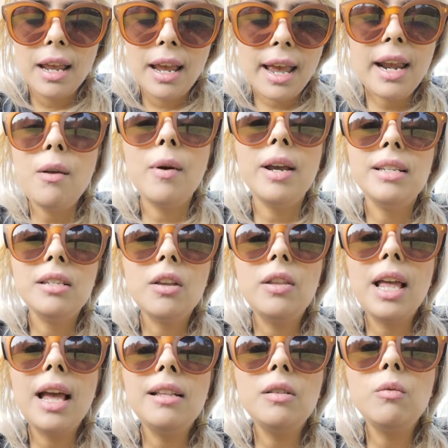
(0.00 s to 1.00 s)
Anyway, so
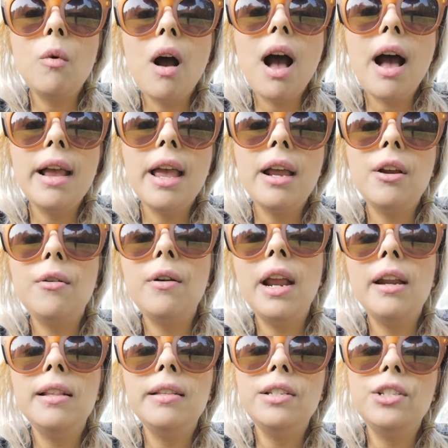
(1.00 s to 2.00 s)
that's why I
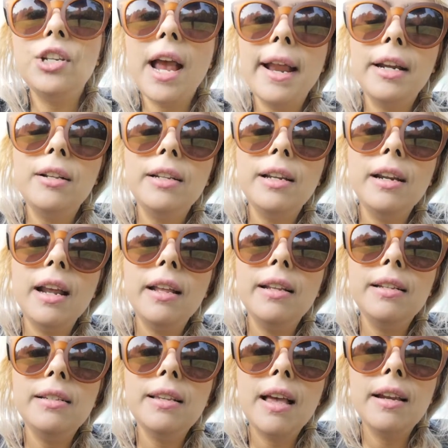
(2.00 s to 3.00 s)
created this channel, and I
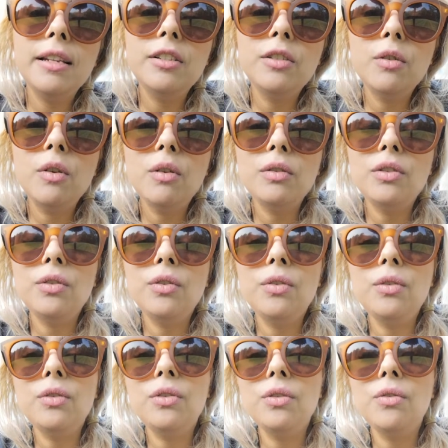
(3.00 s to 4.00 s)
decided to
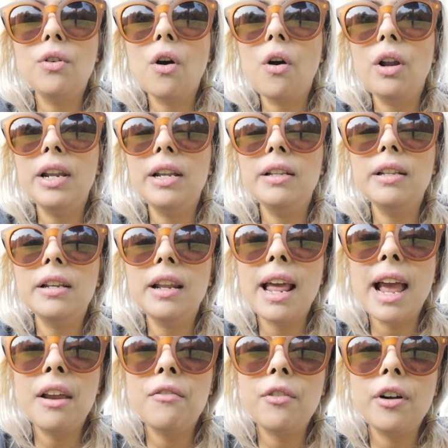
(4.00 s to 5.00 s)
call it The
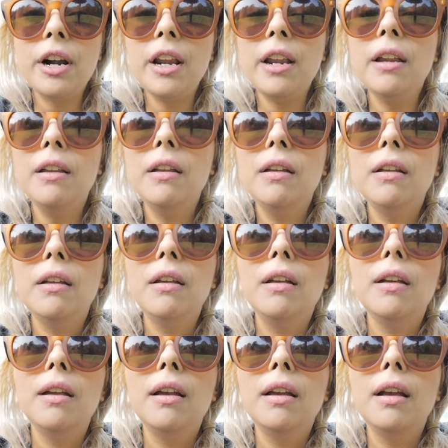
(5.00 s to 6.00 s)
Library.
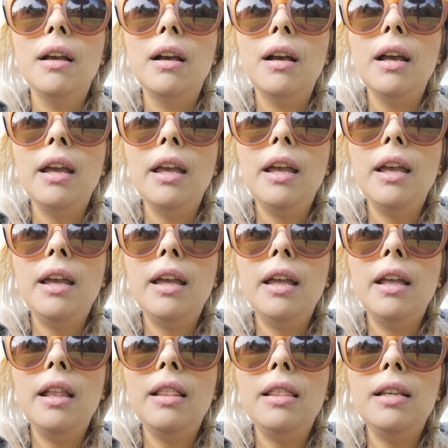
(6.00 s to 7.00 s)

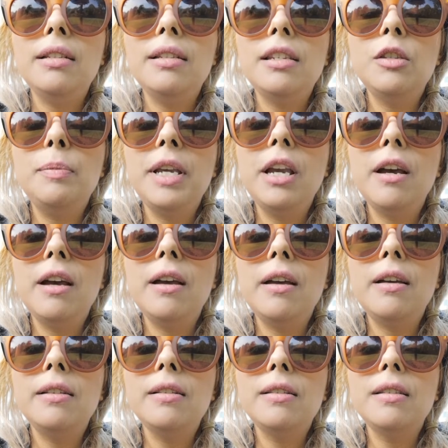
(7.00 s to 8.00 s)
And this is
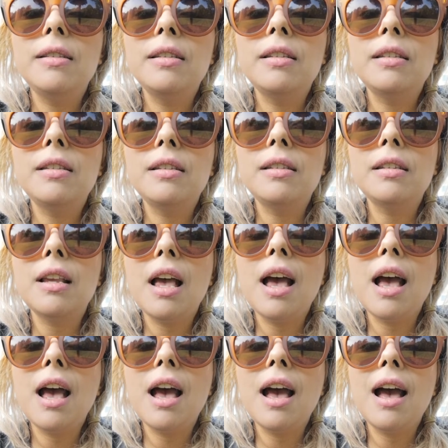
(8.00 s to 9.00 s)
because
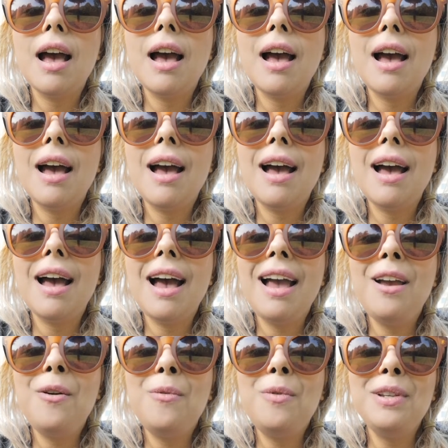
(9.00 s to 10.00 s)

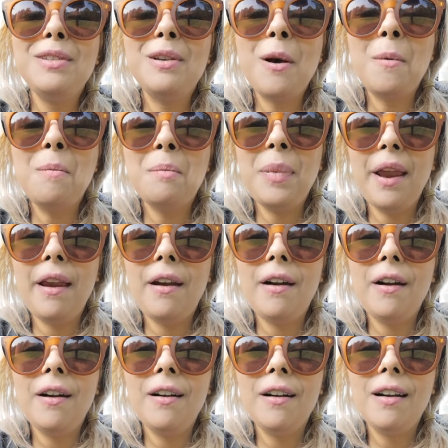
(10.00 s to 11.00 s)
I always
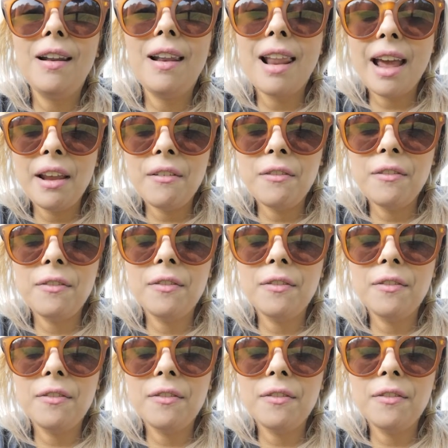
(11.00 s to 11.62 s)
compare life